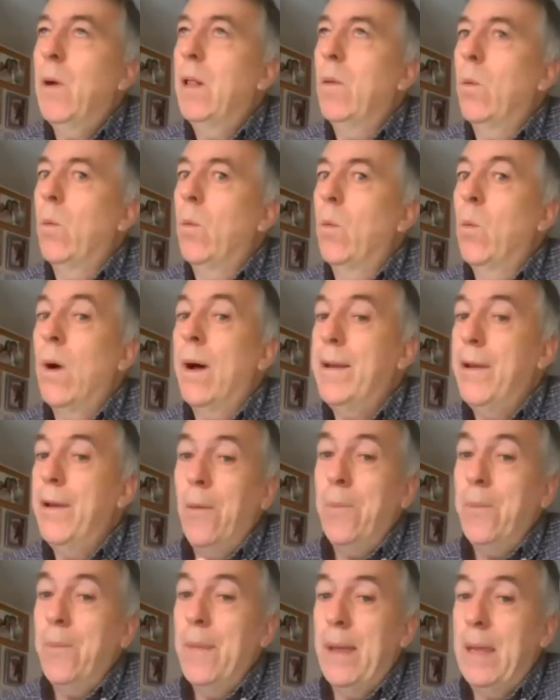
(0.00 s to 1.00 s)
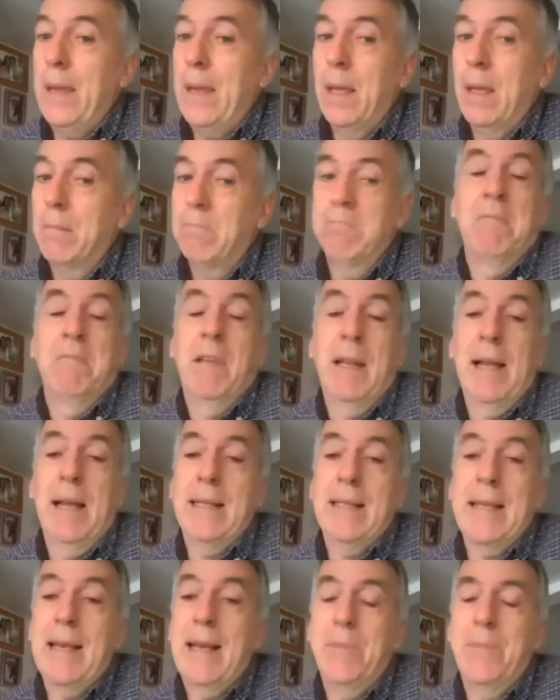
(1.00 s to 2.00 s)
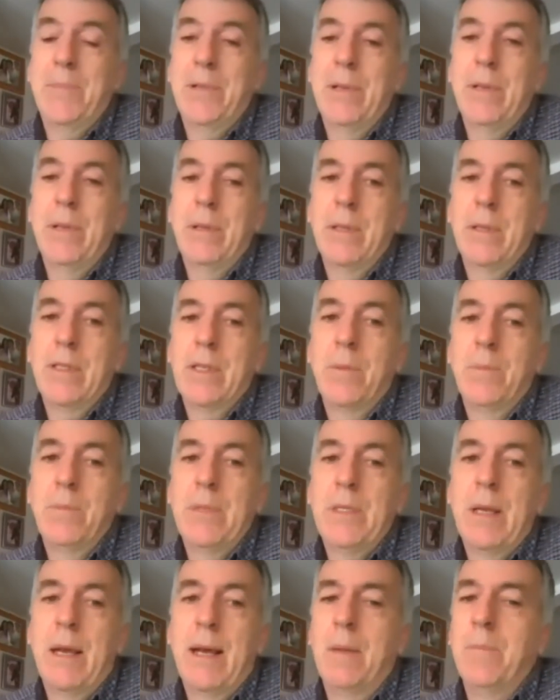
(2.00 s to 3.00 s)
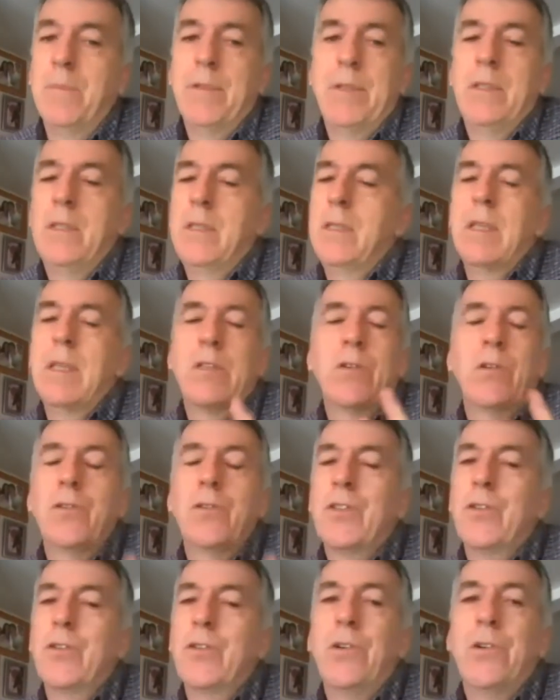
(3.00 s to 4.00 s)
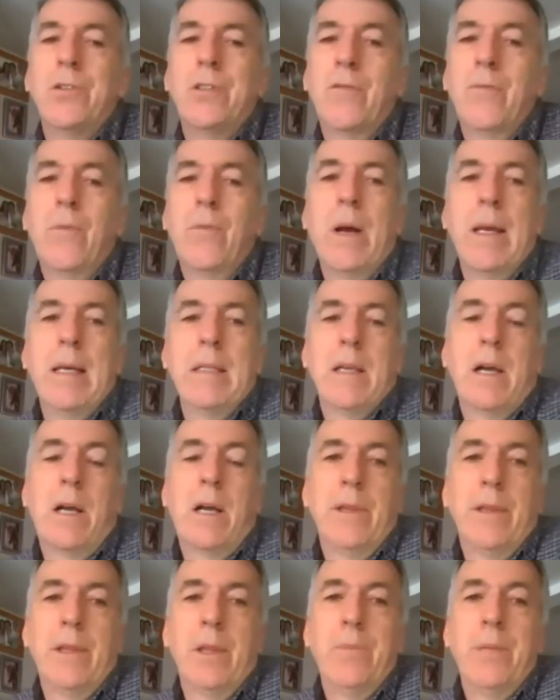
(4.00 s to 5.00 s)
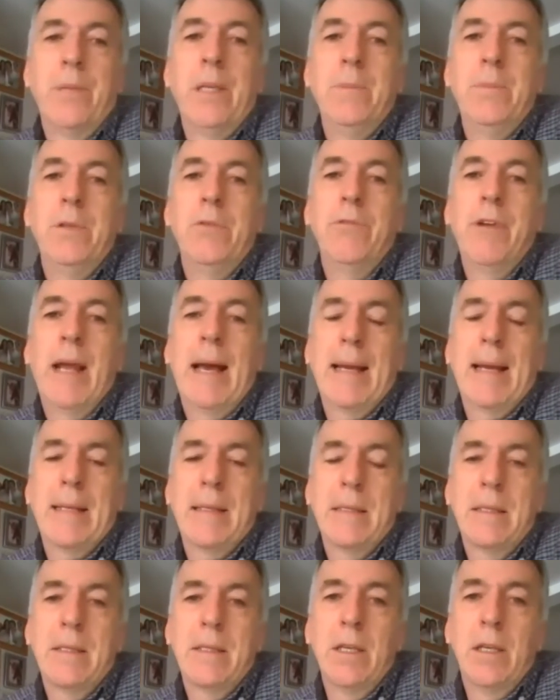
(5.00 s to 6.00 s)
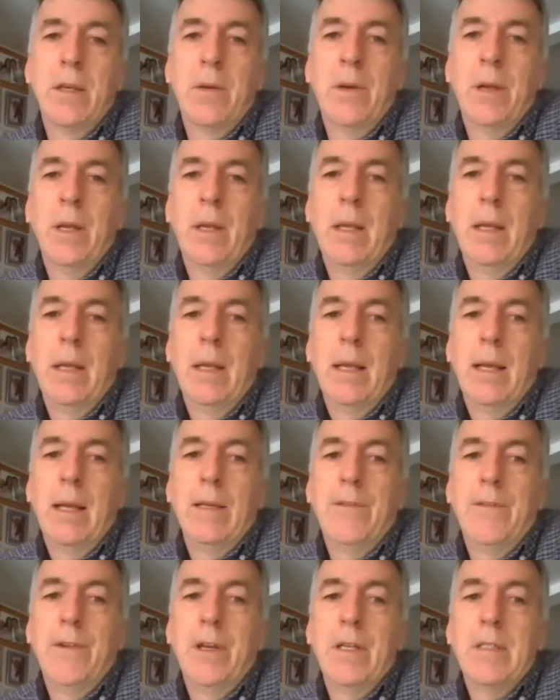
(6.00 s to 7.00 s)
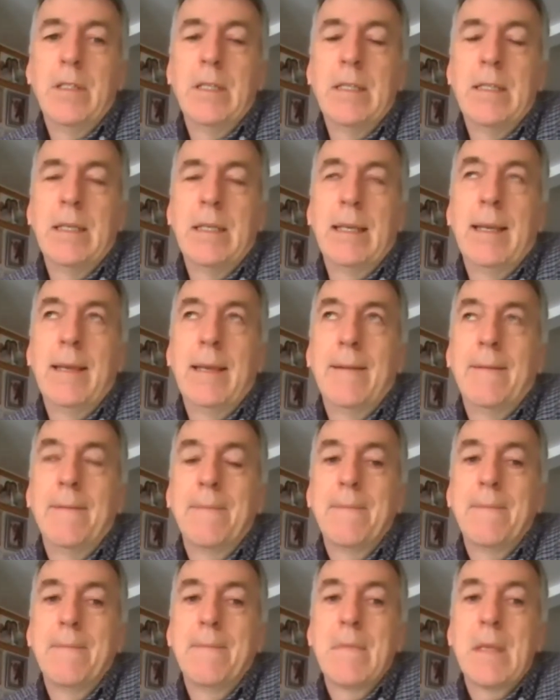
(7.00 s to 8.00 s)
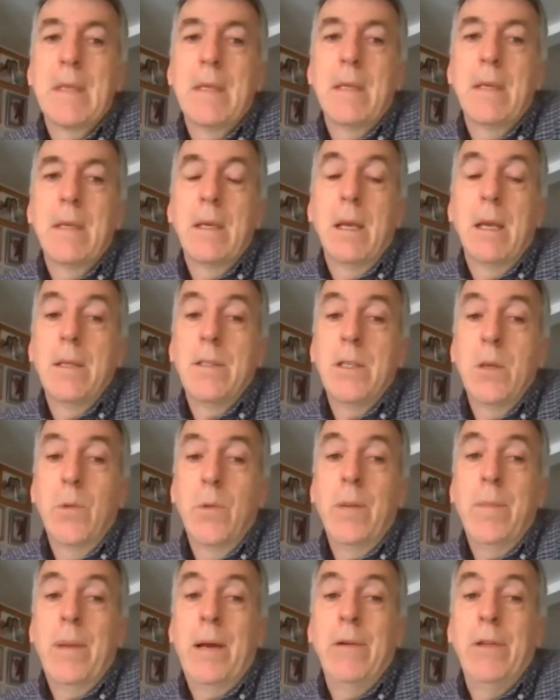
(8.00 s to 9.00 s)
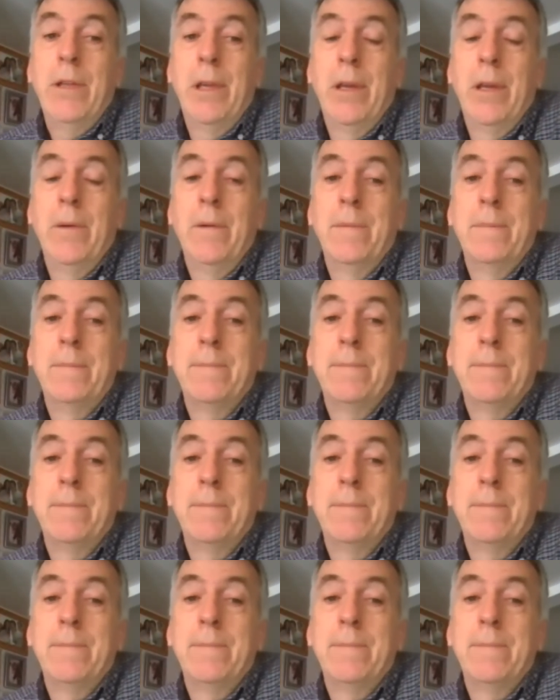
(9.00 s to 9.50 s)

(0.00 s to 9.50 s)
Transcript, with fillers: well, why not me? It had to happen sometime. There's all sorts of ways, aren't there, that people react to adversity. So, what about you?